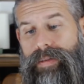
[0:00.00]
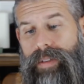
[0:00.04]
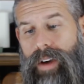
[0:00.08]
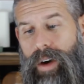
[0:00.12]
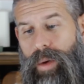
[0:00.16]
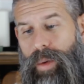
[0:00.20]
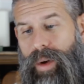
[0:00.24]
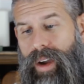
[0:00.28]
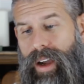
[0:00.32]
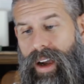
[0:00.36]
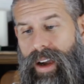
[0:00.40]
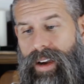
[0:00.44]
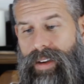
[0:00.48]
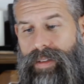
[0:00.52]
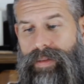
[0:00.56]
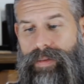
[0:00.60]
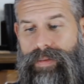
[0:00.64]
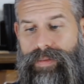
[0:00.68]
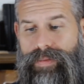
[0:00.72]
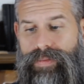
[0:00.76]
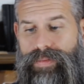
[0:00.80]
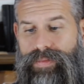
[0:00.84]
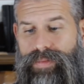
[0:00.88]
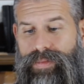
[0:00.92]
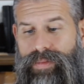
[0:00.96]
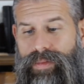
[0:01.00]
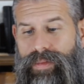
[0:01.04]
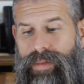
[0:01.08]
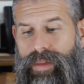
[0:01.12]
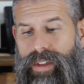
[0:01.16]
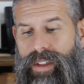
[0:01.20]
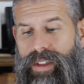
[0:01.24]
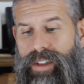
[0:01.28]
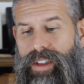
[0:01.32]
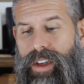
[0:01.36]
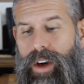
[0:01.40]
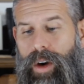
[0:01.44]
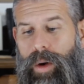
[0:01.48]
Okay,
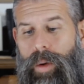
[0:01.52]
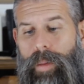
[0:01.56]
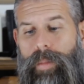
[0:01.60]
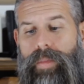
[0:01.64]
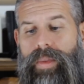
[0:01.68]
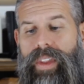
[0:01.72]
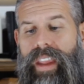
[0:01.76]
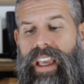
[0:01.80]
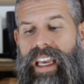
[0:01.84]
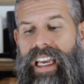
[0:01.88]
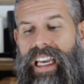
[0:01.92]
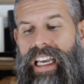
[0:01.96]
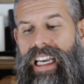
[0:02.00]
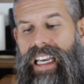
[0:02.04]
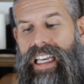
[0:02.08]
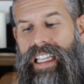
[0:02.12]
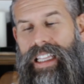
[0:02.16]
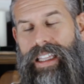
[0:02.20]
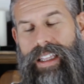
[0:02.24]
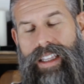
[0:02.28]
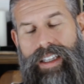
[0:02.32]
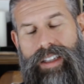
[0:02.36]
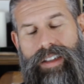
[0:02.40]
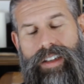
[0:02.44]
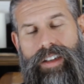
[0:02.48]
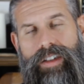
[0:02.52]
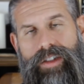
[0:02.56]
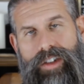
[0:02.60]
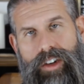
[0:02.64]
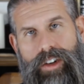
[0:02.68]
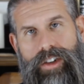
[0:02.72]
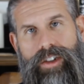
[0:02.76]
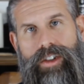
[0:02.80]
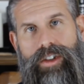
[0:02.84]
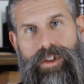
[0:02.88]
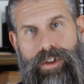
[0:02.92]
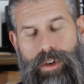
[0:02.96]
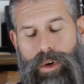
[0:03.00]
so this is our
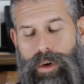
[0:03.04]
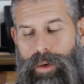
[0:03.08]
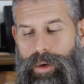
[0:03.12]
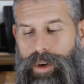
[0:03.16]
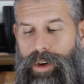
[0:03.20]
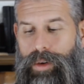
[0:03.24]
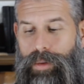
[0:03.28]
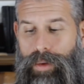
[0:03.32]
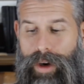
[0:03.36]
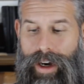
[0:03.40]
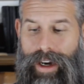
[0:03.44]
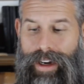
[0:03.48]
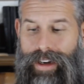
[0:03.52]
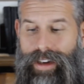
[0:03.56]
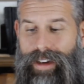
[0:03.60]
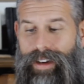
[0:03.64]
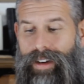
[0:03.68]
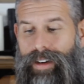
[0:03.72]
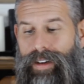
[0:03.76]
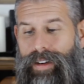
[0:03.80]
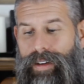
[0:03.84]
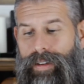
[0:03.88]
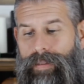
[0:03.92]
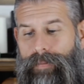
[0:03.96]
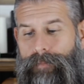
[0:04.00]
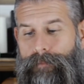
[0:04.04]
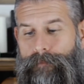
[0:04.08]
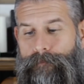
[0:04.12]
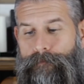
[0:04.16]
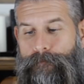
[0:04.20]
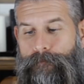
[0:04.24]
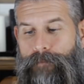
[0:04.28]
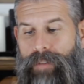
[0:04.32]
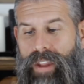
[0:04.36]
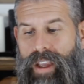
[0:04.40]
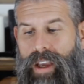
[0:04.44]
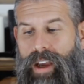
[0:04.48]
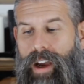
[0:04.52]
story right here
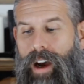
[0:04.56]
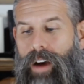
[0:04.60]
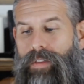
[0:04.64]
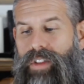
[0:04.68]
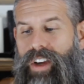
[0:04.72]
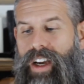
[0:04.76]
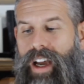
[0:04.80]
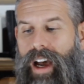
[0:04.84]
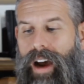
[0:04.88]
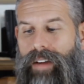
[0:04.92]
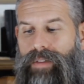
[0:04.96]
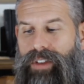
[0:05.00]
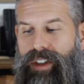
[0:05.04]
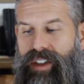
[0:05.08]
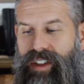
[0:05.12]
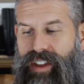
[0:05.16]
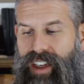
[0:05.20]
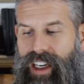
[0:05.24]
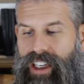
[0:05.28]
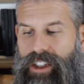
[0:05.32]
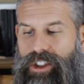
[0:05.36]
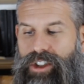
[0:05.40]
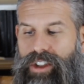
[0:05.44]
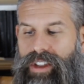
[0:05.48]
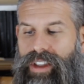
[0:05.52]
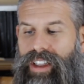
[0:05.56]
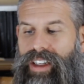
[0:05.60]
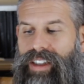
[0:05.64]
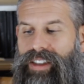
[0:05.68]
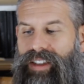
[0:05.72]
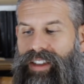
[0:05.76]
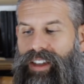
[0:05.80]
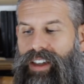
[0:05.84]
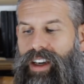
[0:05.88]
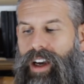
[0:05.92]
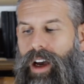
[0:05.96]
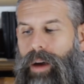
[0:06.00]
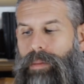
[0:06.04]
of the conversation that is
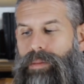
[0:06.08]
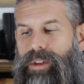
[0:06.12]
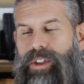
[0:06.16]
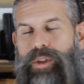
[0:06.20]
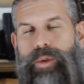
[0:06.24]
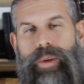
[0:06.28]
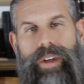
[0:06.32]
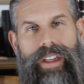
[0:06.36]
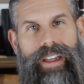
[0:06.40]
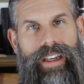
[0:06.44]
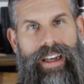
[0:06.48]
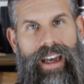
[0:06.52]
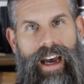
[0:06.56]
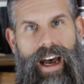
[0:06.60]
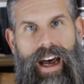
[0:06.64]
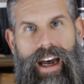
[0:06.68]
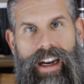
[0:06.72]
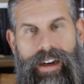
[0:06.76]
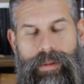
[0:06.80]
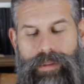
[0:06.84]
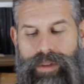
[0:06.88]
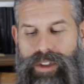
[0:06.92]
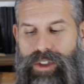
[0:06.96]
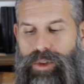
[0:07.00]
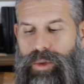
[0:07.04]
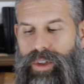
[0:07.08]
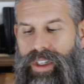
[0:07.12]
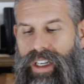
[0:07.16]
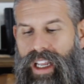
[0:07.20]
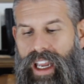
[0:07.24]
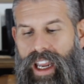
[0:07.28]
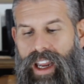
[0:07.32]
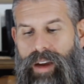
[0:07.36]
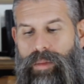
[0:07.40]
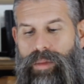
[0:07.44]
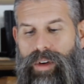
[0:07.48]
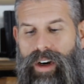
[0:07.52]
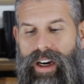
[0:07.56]
to come between God and between
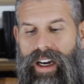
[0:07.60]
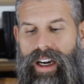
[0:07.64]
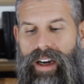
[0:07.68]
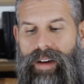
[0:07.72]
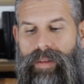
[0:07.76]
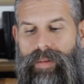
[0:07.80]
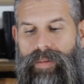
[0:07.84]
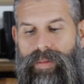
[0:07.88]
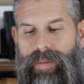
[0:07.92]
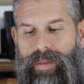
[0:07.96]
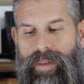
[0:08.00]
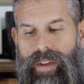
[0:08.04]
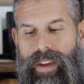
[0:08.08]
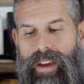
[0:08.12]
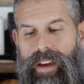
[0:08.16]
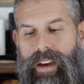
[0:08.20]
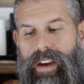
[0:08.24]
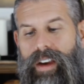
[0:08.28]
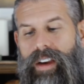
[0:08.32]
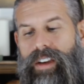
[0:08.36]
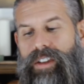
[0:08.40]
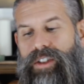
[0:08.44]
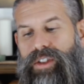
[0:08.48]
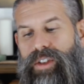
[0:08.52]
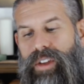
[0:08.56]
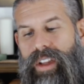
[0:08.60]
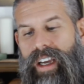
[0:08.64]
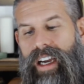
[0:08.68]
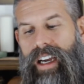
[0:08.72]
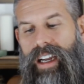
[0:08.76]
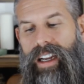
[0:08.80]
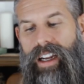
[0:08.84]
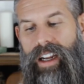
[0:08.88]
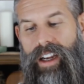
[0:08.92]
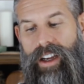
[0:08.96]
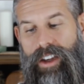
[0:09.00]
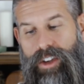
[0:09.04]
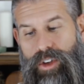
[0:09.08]
Abraham. So
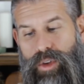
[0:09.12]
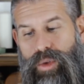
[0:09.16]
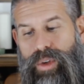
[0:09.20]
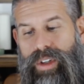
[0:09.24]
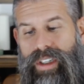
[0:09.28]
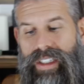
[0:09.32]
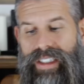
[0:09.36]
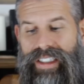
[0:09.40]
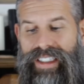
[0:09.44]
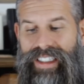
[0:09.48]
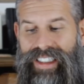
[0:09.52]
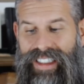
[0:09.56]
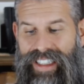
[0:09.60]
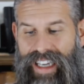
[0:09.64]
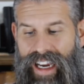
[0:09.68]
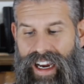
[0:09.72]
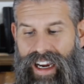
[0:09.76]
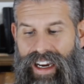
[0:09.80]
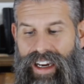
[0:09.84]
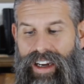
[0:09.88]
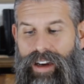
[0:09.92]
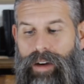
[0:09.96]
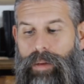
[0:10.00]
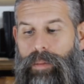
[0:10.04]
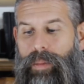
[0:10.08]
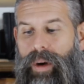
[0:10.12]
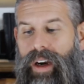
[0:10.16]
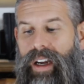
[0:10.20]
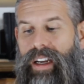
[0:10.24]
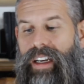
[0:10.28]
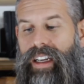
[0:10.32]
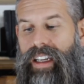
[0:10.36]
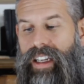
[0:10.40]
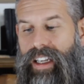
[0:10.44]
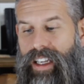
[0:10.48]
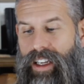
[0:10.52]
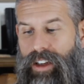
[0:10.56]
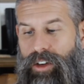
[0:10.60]
that you can say,
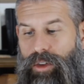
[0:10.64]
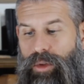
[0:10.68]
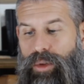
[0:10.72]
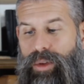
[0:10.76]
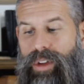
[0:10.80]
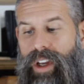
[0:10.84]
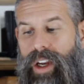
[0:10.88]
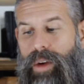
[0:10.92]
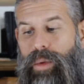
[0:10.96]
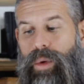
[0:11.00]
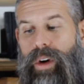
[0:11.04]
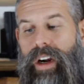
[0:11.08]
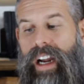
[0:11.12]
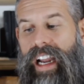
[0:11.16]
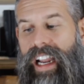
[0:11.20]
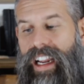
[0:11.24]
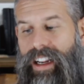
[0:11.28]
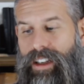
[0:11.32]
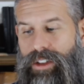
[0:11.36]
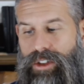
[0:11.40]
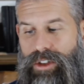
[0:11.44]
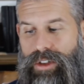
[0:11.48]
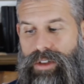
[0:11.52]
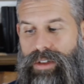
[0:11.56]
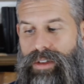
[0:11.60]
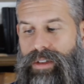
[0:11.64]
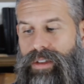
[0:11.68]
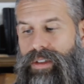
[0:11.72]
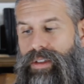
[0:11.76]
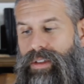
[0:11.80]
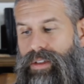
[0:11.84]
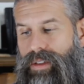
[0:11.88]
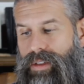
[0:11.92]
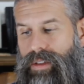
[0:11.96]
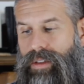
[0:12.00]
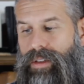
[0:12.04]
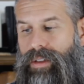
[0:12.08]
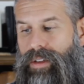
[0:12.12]
but he knew they were
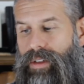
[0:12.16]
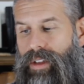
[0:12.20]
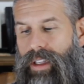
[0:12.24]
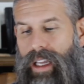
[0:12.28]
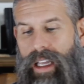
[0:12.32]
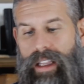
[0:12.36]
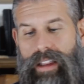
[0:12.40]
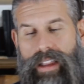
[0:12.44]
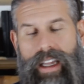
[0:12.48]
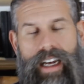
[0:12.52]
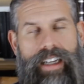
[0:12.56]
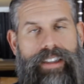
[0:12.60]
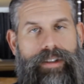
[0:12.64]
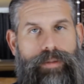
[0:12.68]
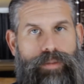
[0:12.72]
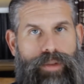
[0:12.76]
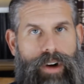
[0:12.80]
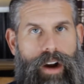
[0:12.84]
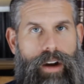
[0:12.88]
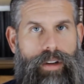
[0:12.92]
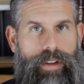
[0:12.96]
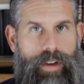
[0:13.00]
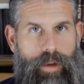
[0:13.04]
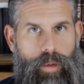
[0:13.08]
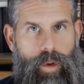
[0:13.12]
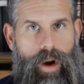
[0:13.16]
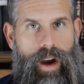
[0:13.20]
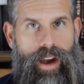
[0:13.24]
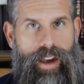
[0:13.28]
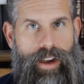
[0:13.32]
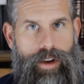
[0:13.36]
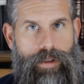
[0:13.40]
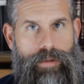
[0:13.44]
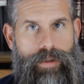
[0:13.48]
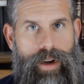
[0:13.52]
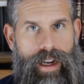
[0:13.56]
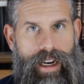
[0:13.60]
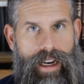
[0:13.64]
angels, and that's probably why
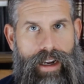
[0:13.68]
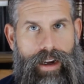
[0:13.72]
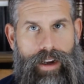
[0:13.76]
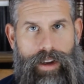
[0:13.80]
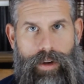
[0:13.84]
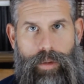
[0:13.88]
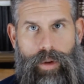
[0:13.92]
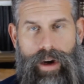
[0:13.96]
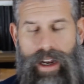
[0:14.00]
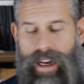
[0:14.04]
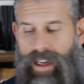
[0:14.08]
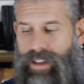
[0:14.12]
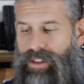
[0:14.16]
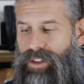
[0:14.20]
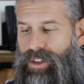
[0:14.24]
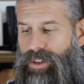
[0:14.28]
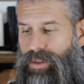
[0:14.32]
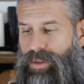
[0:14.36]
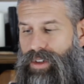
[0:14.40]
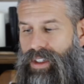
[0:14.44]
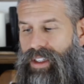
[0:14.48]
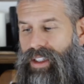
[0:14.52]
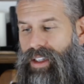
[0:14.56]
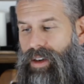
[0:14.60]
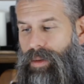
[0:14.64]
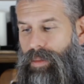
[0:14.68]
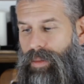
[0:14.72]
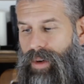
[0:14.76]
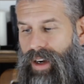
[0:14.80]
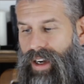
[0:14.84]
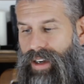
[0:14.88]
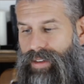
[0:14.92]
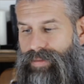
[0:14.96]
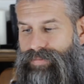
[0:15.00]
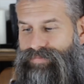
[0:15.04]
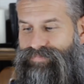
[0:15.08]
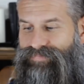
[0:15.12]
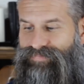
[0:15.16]
he went out to greet them,
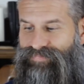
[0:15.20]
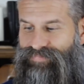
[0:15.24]
right?